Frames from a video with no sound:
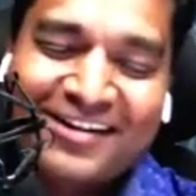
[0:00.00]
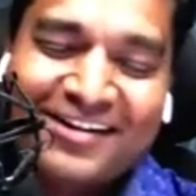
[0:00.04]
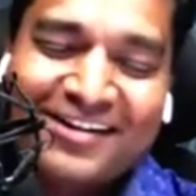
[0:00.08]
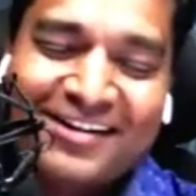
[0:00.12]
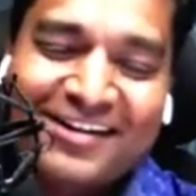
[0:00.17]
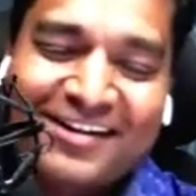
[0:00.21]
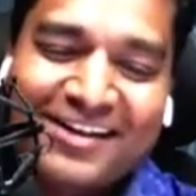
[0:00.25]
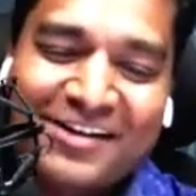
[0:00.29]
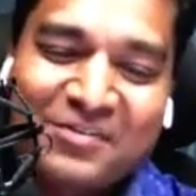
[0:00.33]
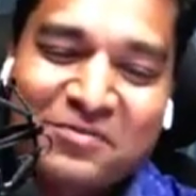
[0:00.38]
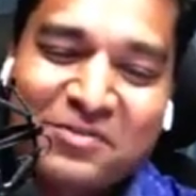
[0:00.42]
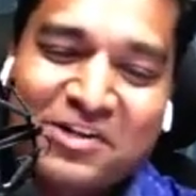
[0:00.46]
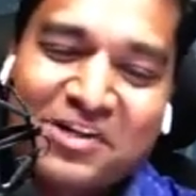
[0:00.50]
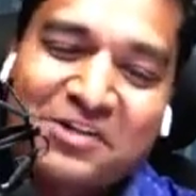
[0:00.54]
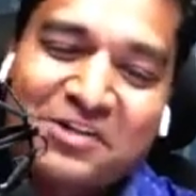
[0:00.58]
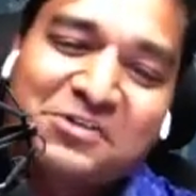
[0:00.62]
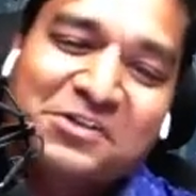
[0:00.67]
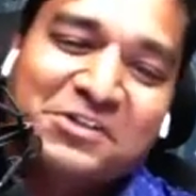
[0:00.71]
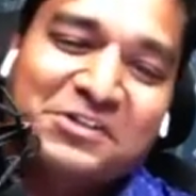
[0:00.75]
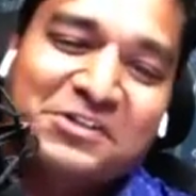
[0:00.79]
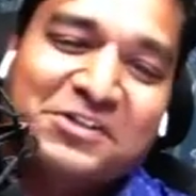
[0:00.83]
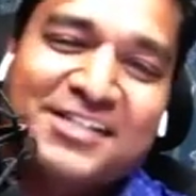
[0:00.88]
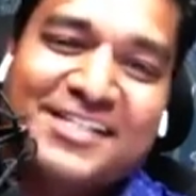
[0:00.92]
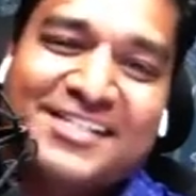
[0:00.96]
And we are
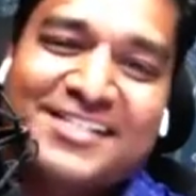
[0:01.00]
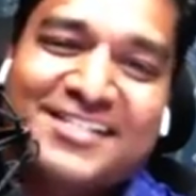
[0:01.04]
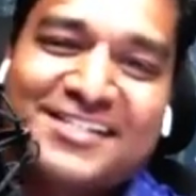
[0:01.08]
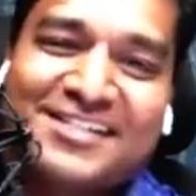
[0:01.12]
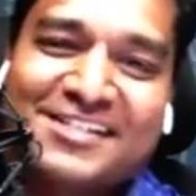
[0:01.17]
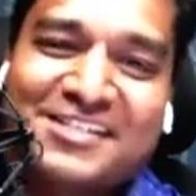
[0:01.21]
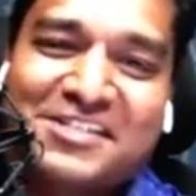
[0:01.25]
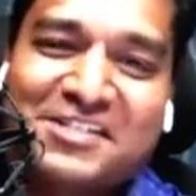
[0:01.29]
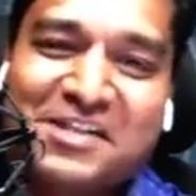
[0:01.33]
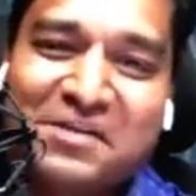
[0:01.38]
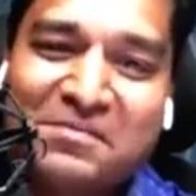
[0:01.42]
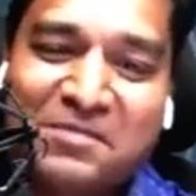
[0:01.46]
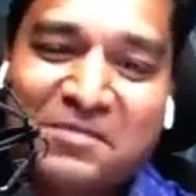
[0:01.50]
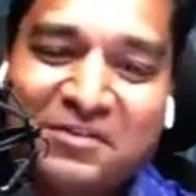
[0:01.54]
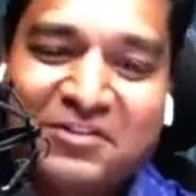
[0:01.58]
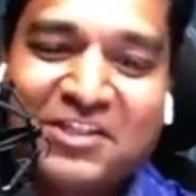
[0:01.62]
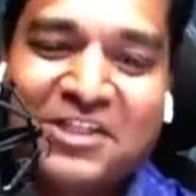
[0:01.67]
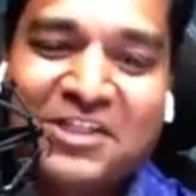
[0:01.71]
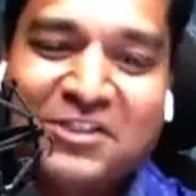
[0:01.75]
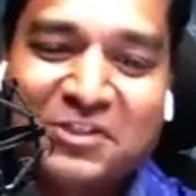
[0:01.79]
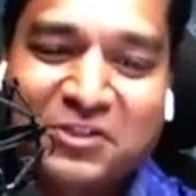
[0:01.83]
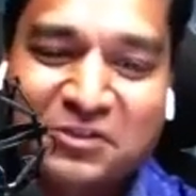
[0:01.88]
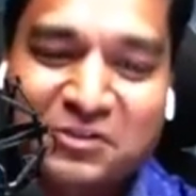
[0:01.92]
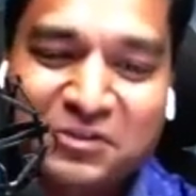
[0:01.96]
going to discuss some of the
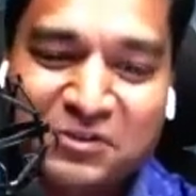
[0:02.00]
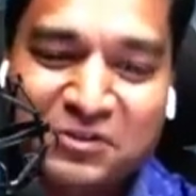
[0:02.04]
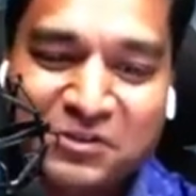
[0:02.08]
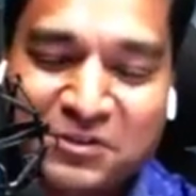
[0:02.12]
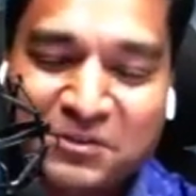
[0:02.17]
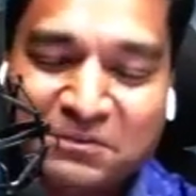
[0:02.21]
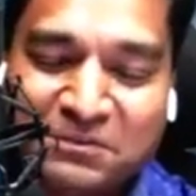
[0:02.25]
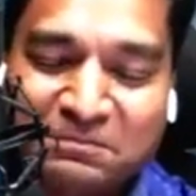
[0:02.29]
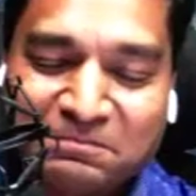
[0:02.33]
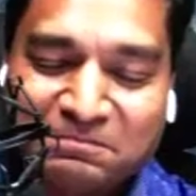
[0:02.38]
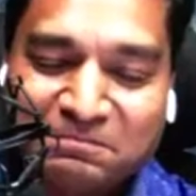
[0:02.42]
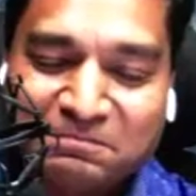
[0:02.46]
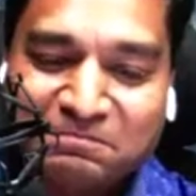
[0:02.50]
issues.